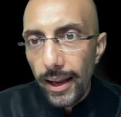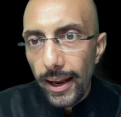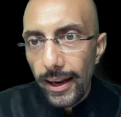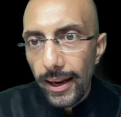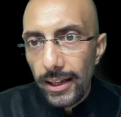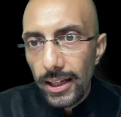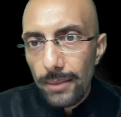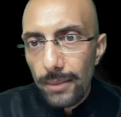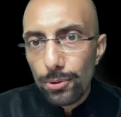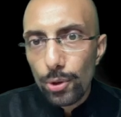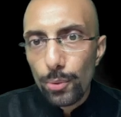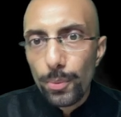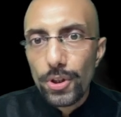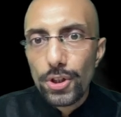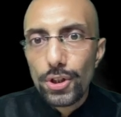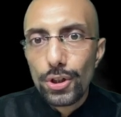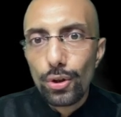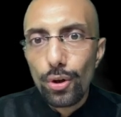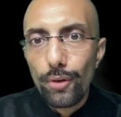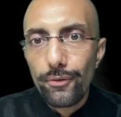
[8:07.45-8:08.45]
any
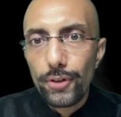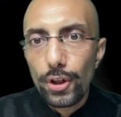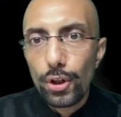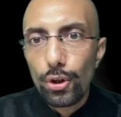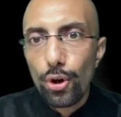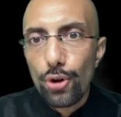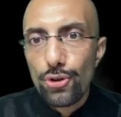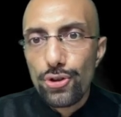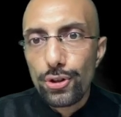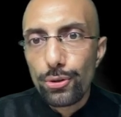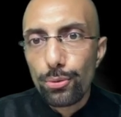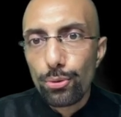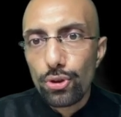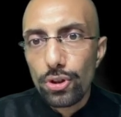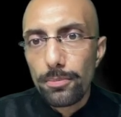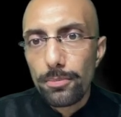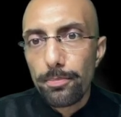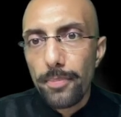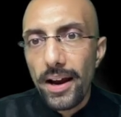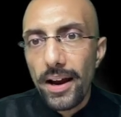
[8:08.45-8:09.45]
provision of the
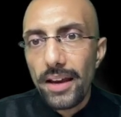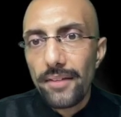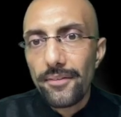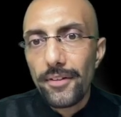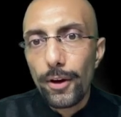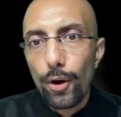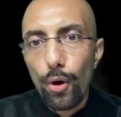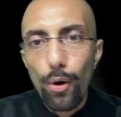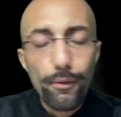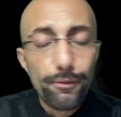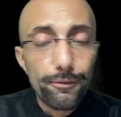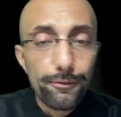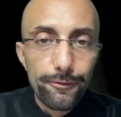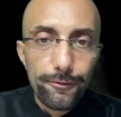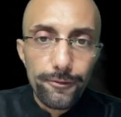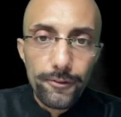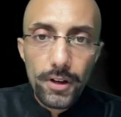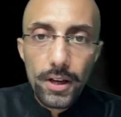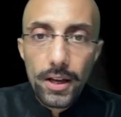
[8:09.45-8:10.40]
Constitution by way of.